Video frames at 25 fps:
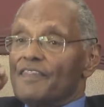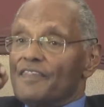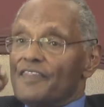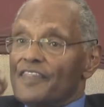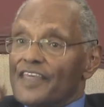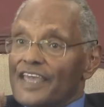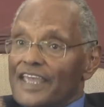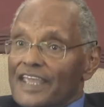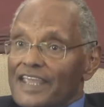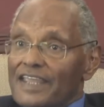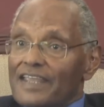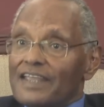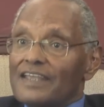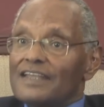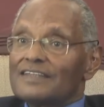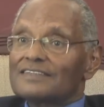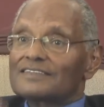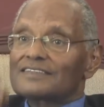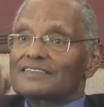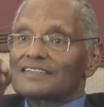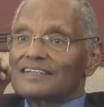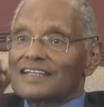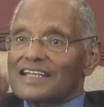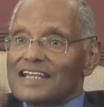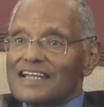They
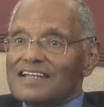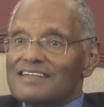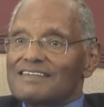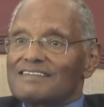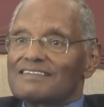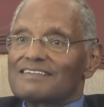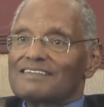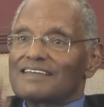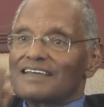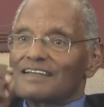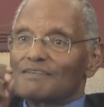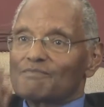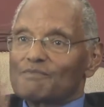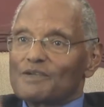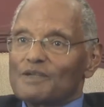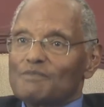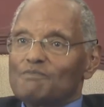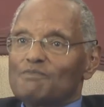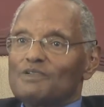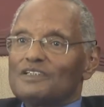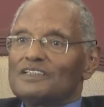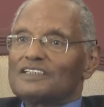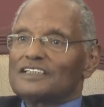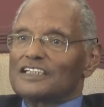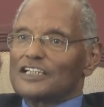train their
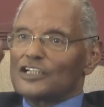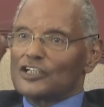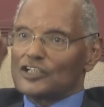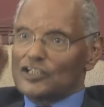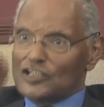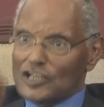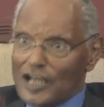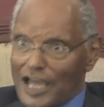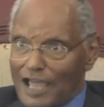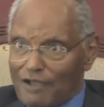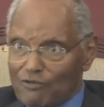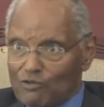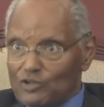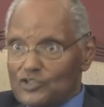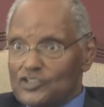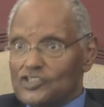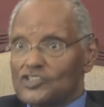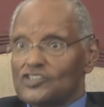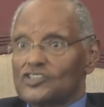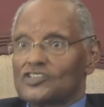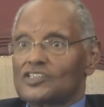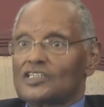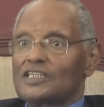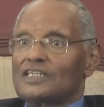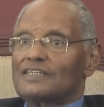people in languages.
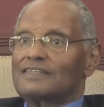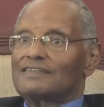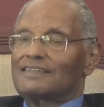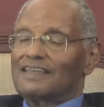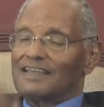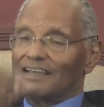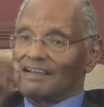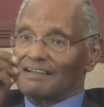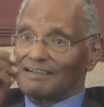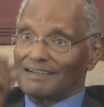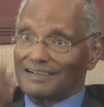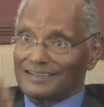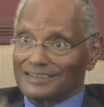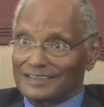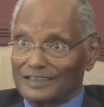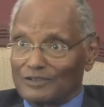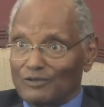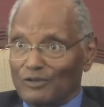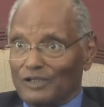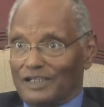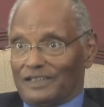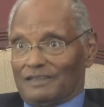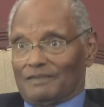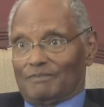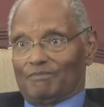They are
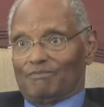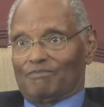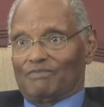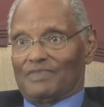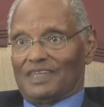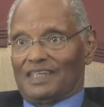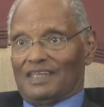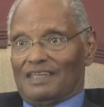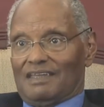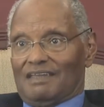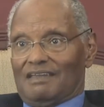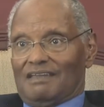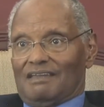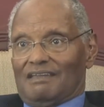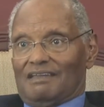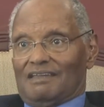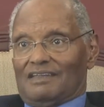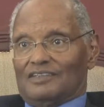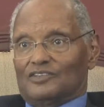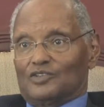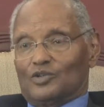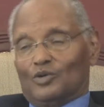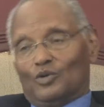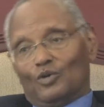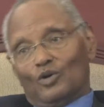articulate.
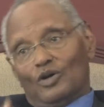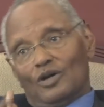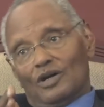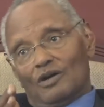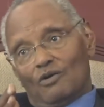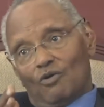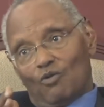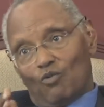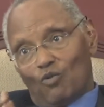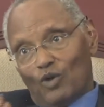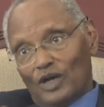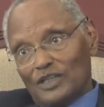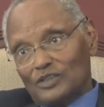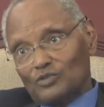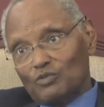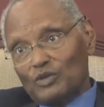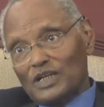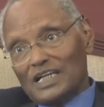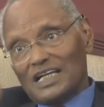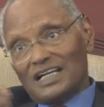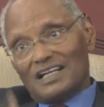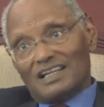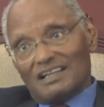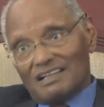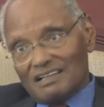So what we
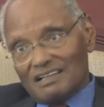can